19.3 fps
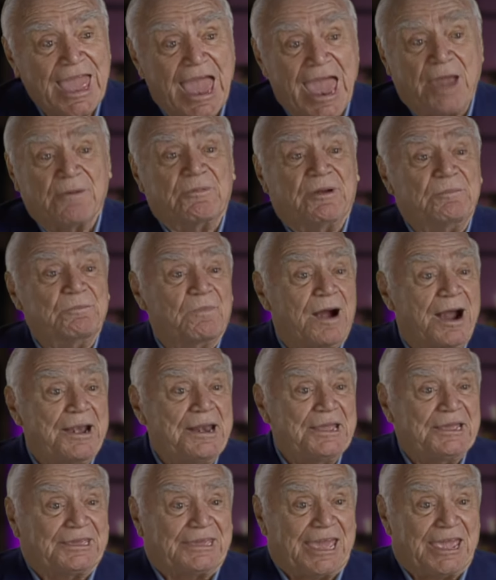And when
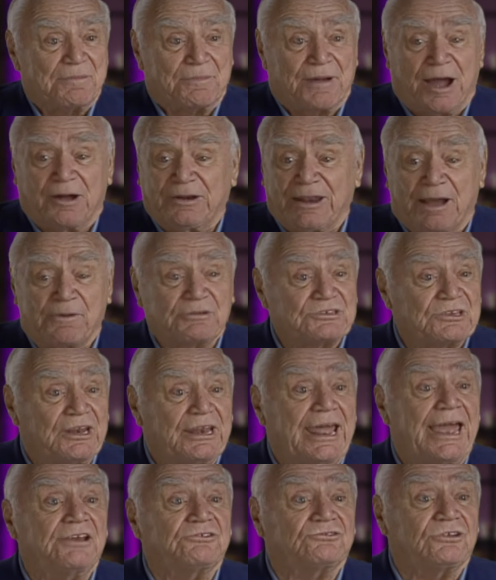Marty came out, I was a
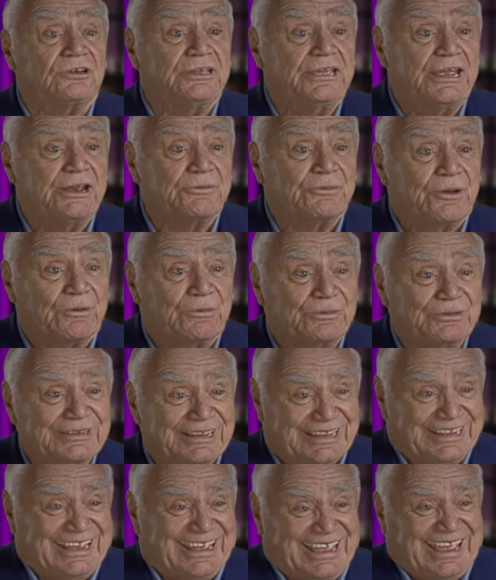national hero.
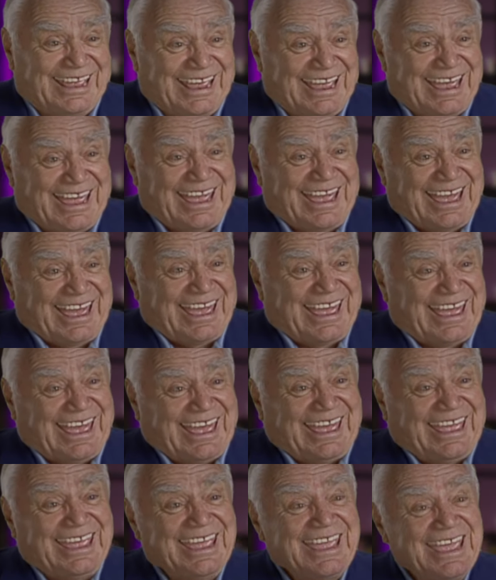
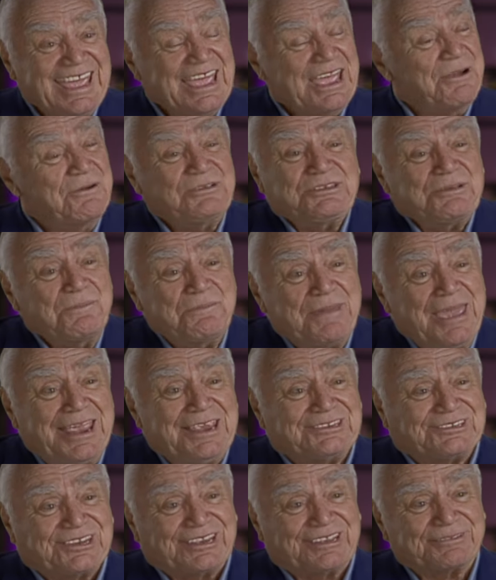It was
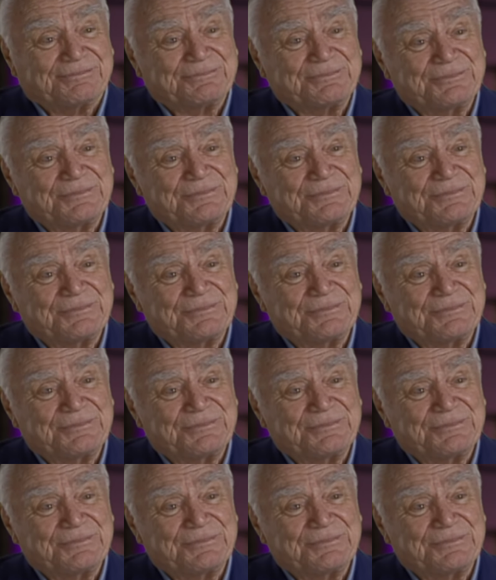amazing.